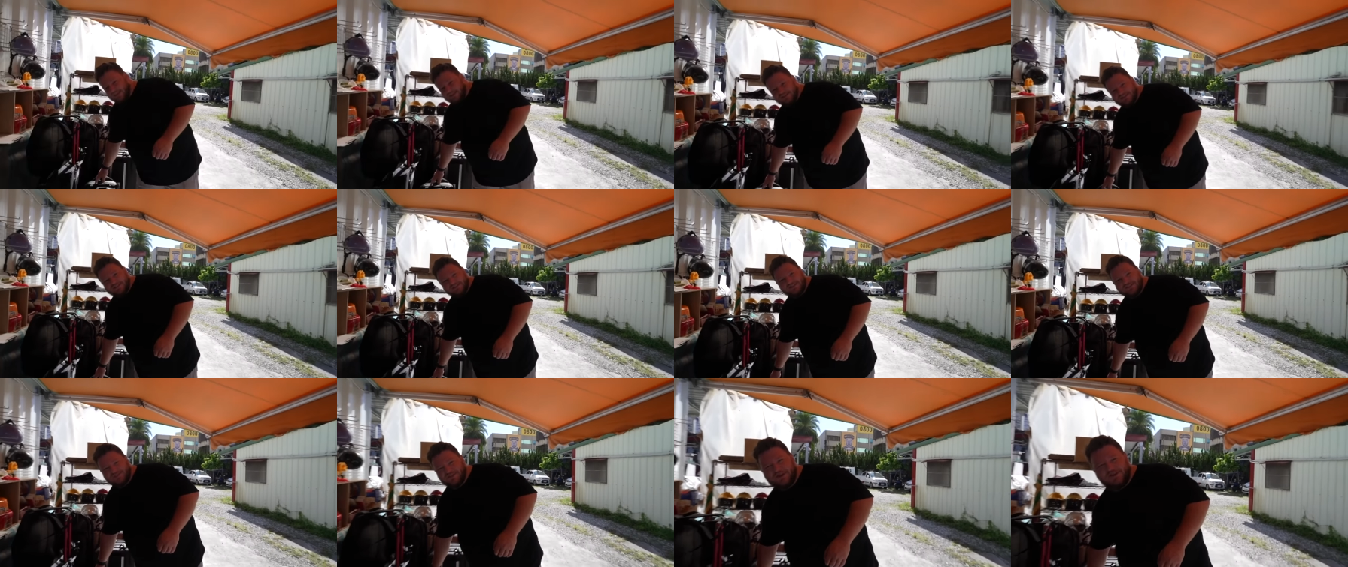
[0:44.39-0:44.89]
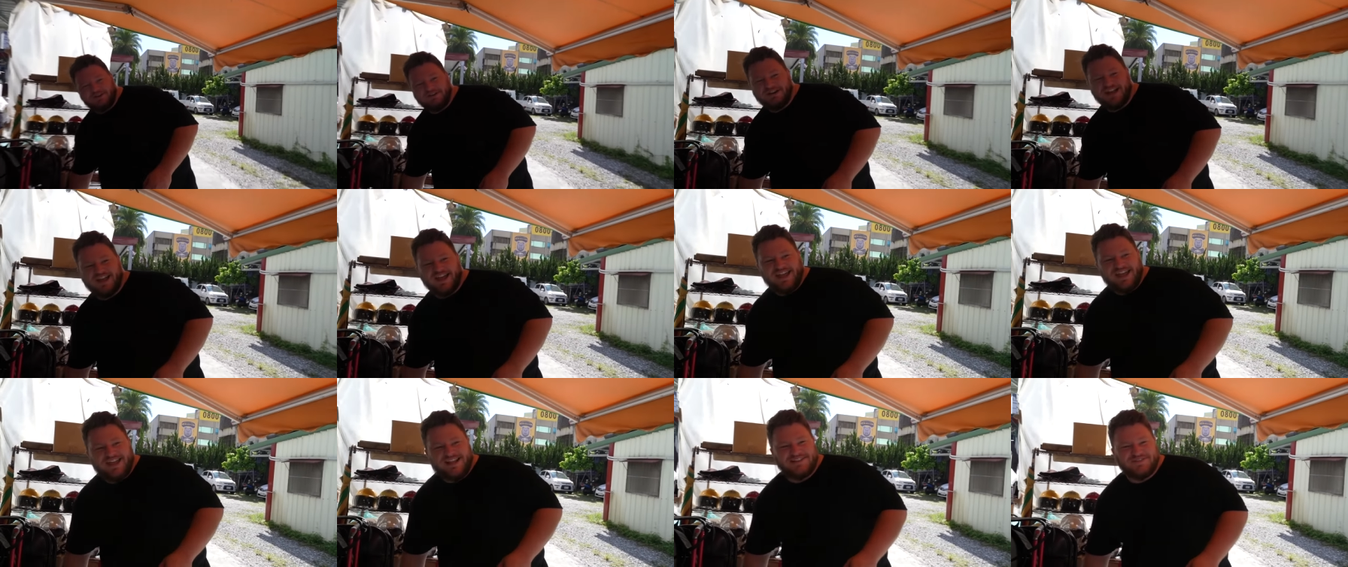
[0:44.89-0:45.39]
This is not what
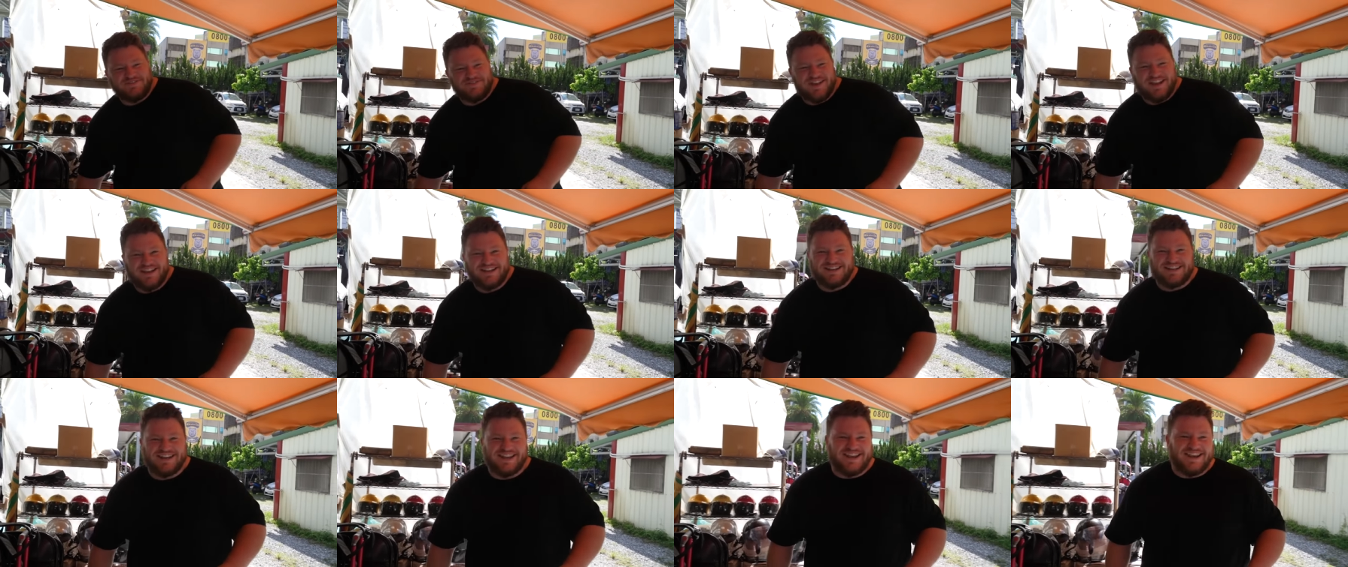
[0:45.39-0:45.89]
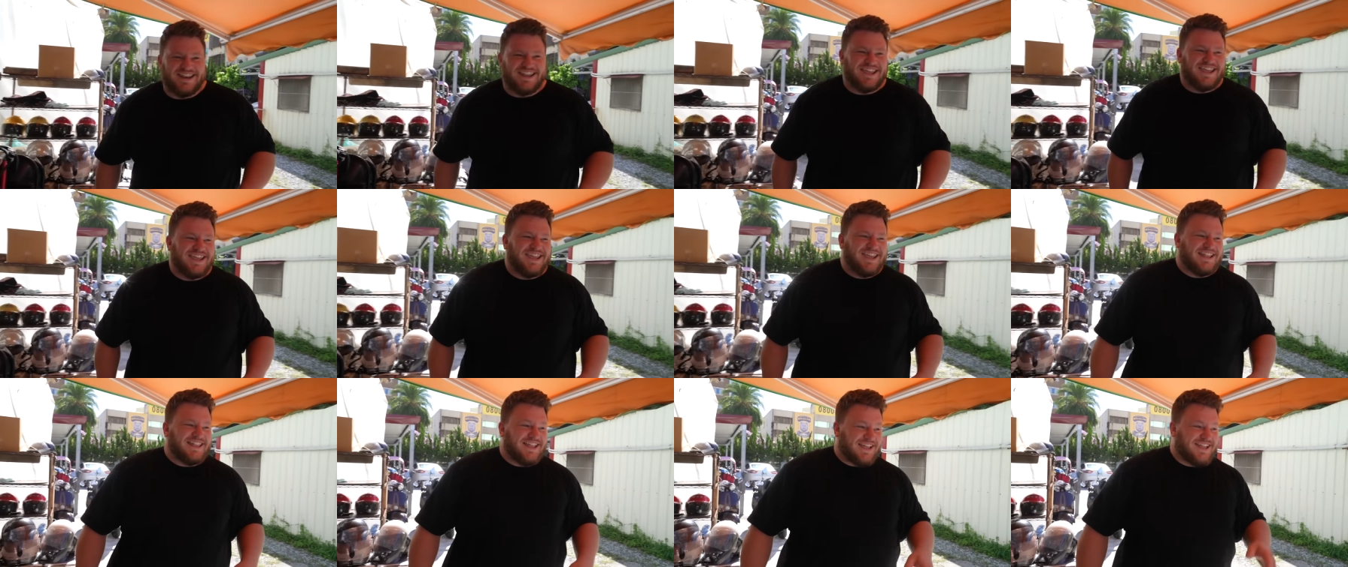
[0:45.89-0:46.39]
I expected.
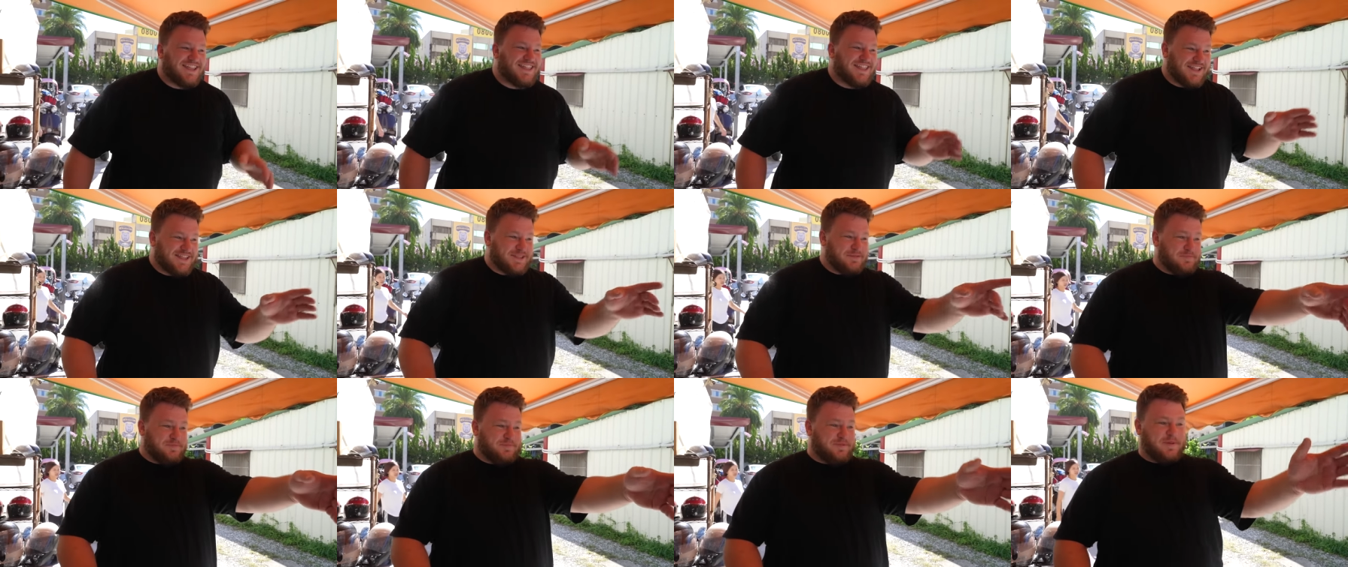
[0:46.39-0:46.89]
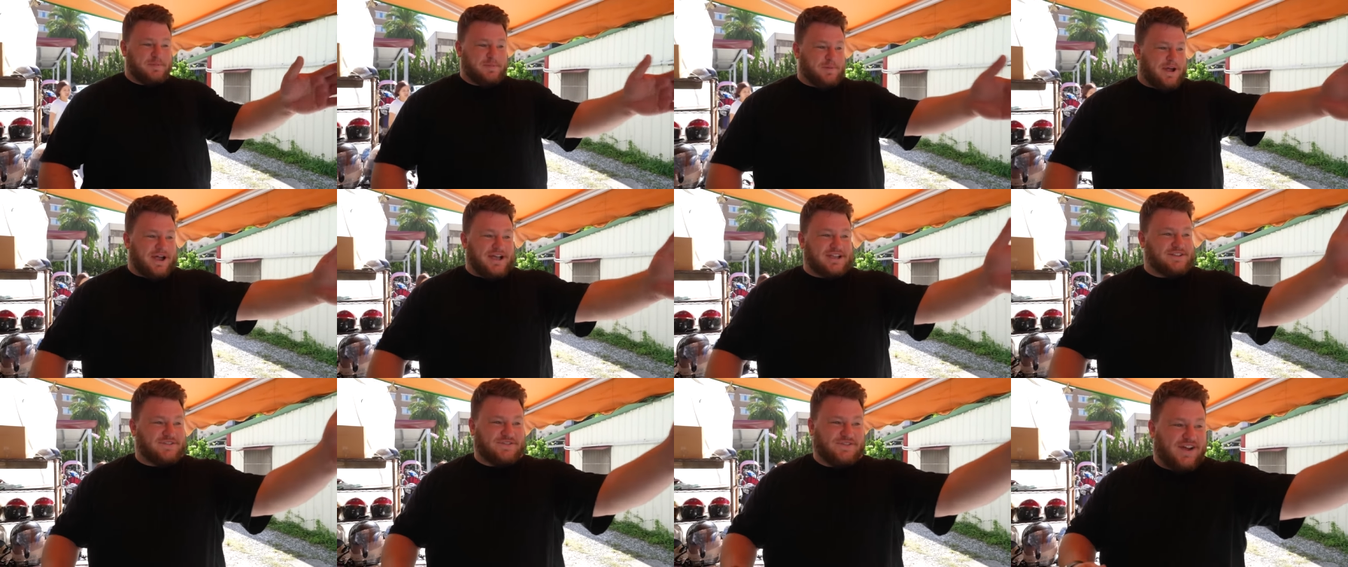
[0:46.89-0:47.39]
like, like the, the
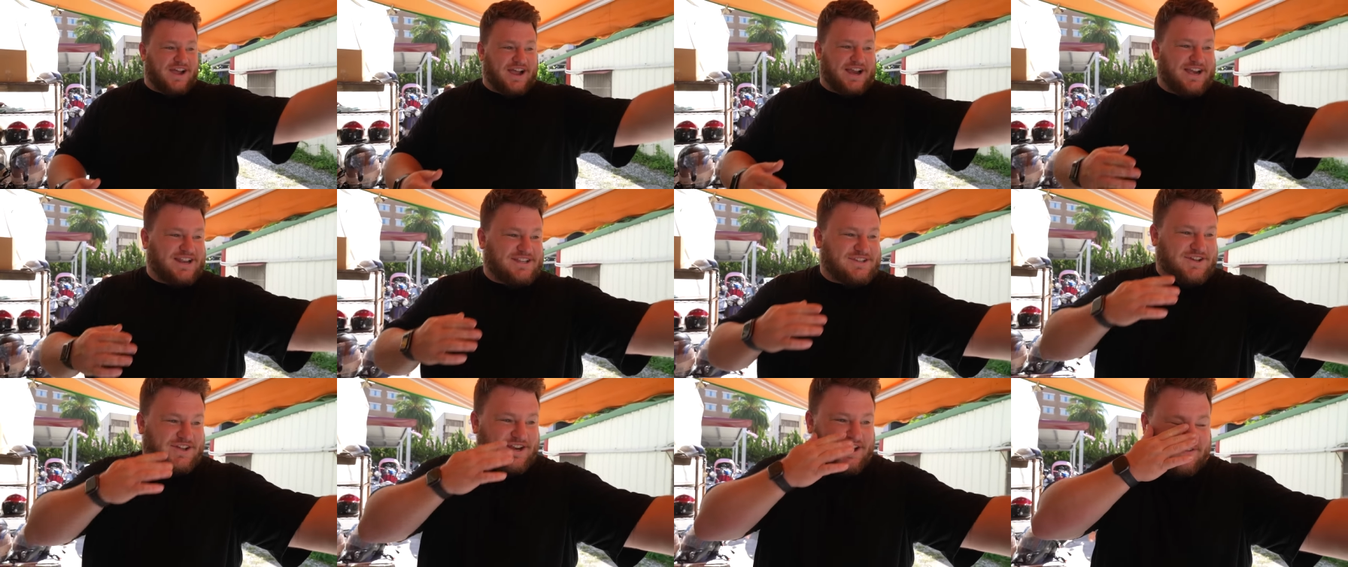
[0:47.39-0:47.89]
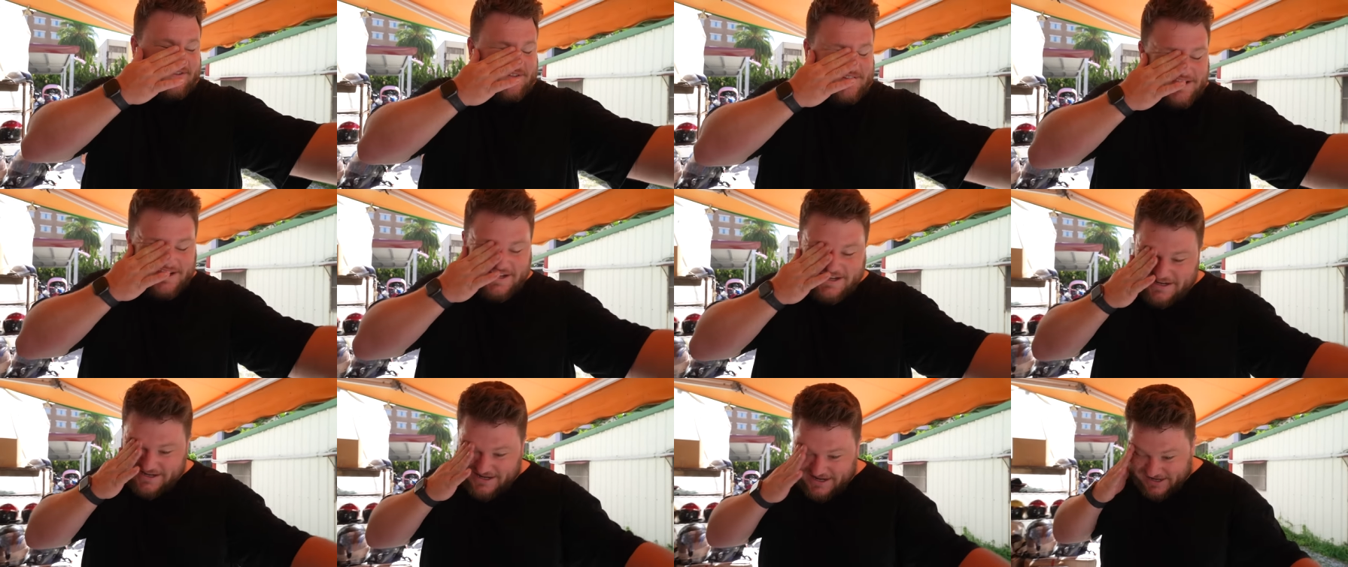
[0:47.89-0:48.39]
bike's fine. It's got
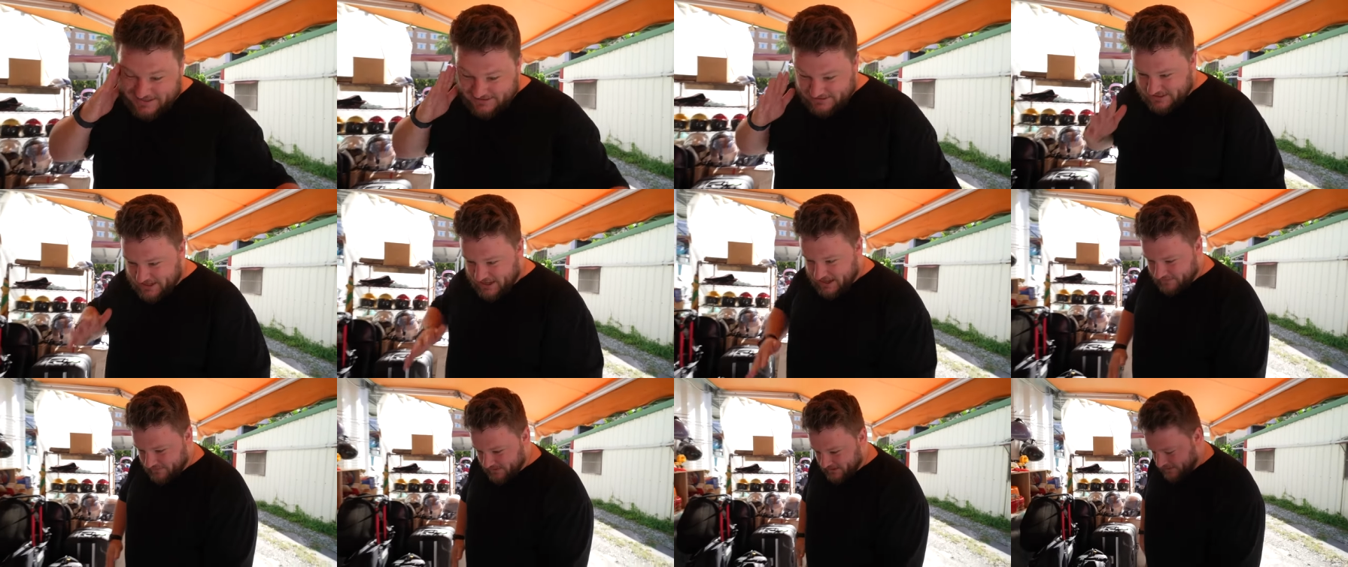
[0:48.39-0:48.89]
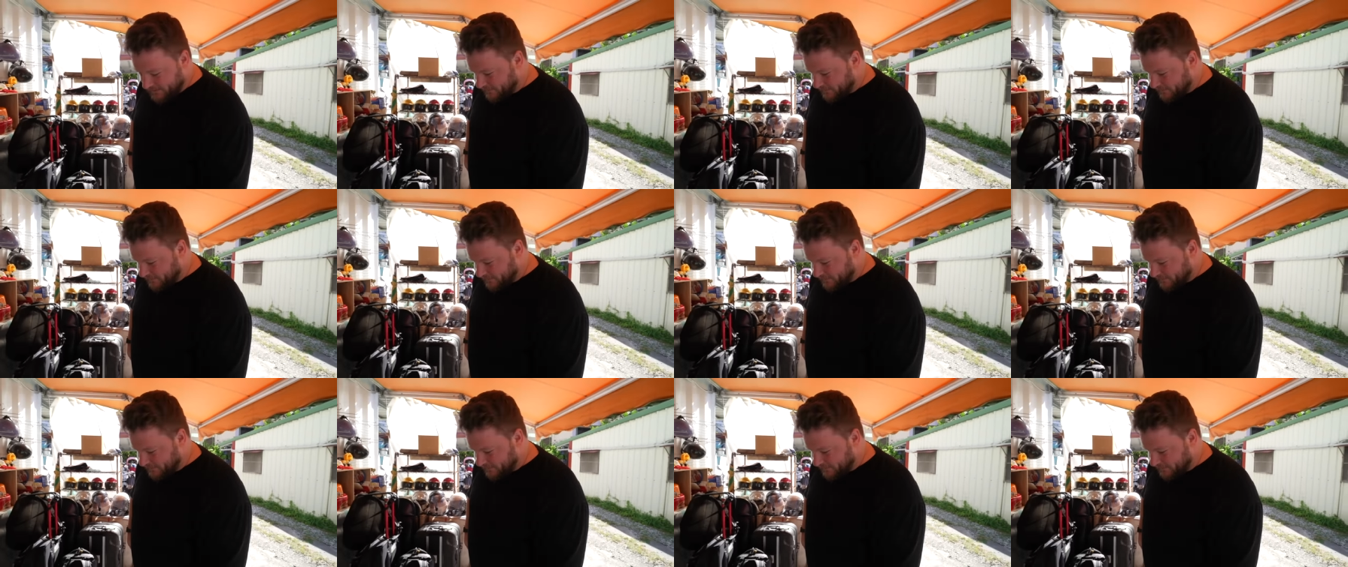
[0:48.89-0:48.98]
everything it needs to have, like